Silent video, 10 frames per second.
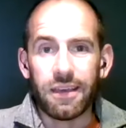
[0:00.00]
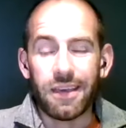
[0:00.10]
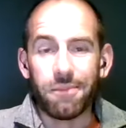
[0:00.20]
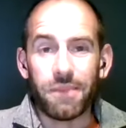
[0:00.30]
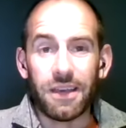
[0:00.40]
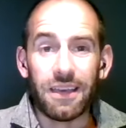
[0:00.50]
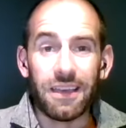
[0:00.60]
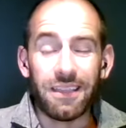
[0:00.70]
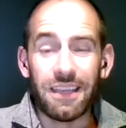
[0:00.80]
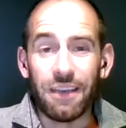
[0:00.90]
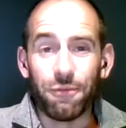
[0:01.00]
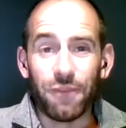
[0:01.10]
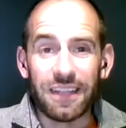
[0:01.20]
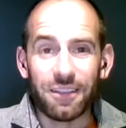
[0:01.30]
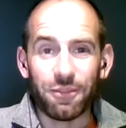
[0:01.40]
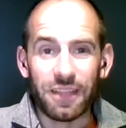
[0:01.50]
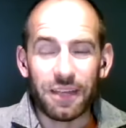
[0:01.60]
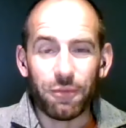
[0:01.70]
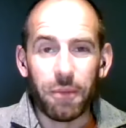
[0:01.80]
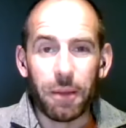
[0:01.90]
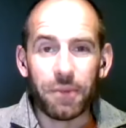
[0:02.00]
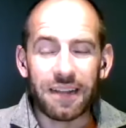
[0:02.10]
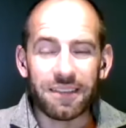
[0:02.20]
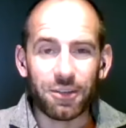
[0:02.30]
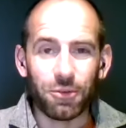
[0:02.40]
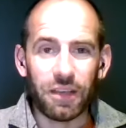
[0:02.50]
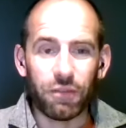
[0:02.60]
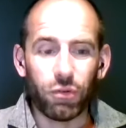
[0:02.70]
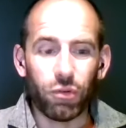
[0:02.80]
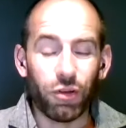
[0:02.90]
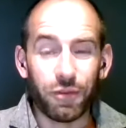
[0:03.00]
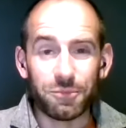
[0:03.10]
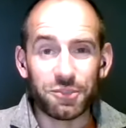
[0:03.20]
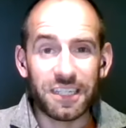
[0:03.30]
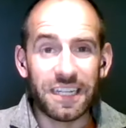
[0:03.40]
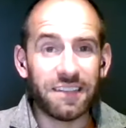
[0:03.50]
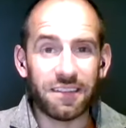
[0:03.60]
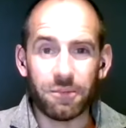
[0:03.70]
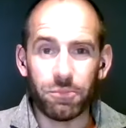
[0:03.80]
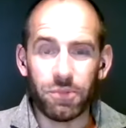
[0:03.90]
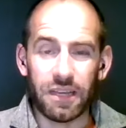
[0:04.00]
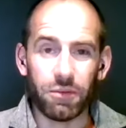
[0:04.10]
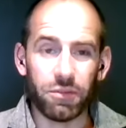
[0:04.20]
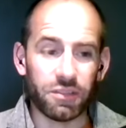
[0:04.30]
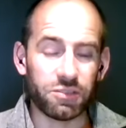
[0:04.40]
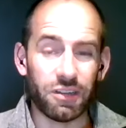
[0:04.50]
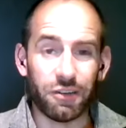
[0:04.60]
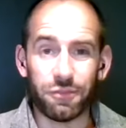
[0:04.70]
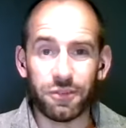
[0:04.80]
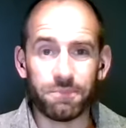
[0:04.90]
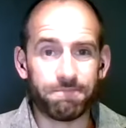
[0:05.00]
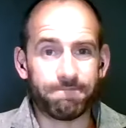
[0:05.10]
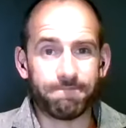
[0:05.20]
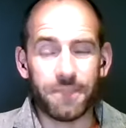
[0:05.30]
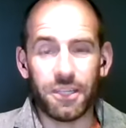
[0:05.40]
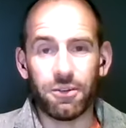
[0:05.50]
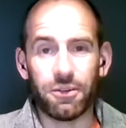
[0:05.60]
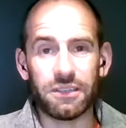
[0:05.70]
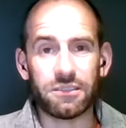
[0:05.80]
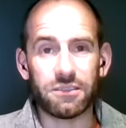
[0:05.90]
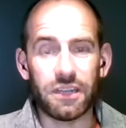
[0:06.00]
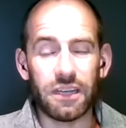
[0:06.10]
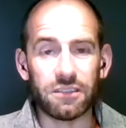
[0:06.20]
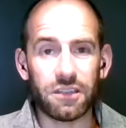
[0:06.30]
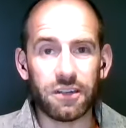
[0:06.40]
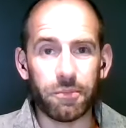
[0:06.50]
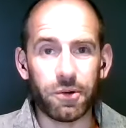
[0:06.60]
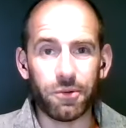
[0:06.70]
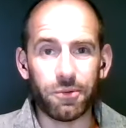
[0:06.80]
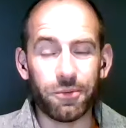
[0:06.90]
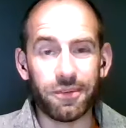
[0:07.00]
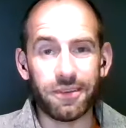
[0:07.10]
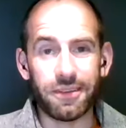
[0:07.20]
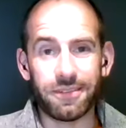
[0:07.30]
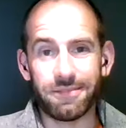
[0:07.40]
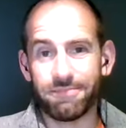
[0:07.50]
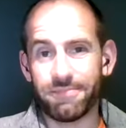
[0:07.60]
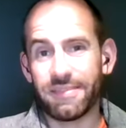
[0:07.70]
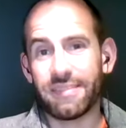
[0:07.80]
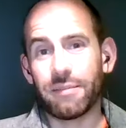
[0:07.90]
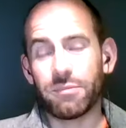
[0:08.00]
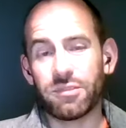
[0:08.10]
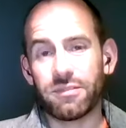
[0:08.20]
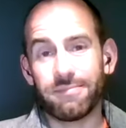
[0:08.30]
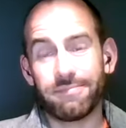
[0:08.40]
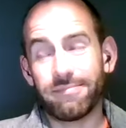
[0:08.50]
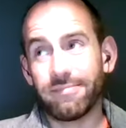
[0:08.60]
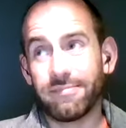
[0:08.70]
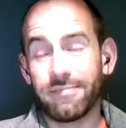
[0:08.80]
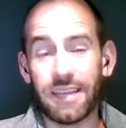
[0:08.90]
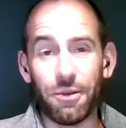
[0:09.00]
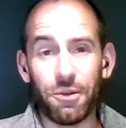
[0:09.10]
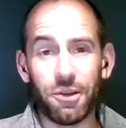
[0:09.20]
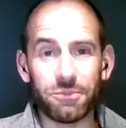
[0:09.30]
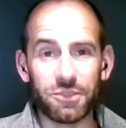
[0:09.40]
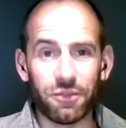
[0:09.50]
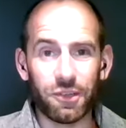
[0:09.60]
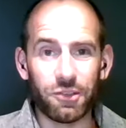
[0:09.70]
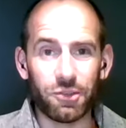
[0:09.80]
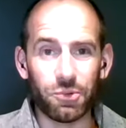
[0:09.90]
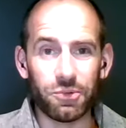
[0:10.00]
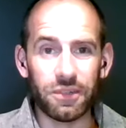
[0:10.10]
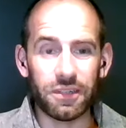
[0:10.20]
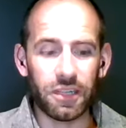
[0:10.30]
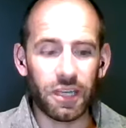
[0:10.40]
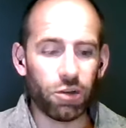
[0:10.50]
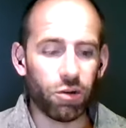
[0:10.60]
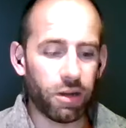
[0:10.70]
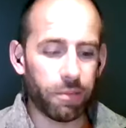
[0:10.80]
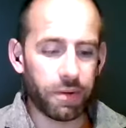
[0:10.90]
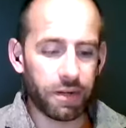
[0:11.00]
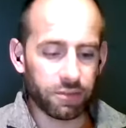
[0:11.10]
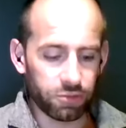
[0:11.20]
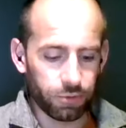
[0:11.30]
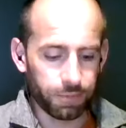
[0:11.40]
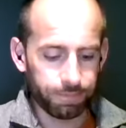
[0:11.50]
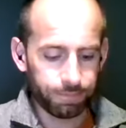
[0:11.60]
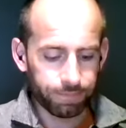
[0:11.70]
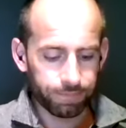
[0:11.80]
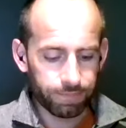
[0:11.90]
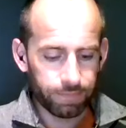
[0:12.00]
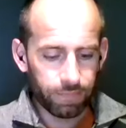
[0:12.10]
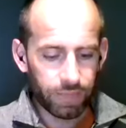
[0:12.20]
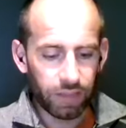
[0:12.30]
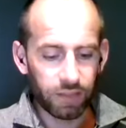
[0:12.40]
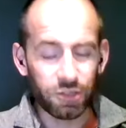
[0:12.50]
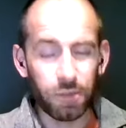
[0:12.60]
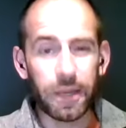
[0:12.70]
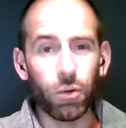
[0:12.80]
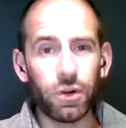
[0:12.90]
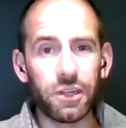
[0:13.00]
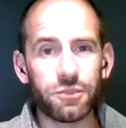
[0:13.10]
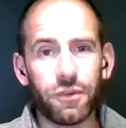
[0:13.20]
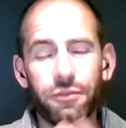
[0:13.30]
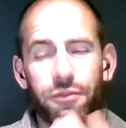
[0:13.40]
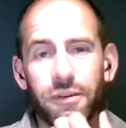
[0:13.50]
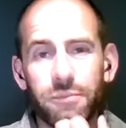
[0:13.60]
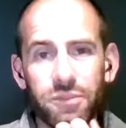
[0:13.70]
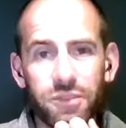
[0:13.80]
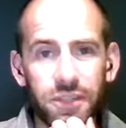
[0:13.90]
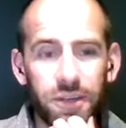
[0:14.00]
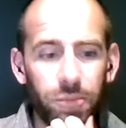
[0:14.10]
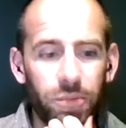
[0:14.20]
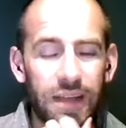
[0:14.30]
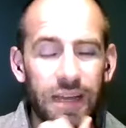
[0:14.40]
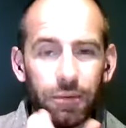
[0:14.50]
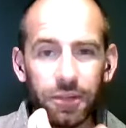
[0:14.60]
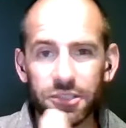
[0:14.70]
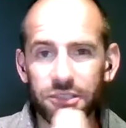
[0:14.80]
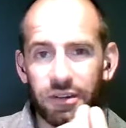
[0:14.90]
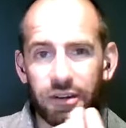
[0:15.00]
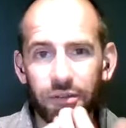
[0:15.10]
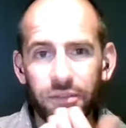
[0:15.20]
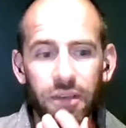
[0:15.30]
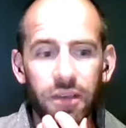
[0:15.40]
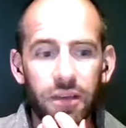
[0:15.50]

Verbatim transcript: And effectively, from a practical level, law firms need to comply with this stuff. That, you know, it's criminal types outcomes if you don't and you get caught up in it. So there's a big onus for firms to comply, which is around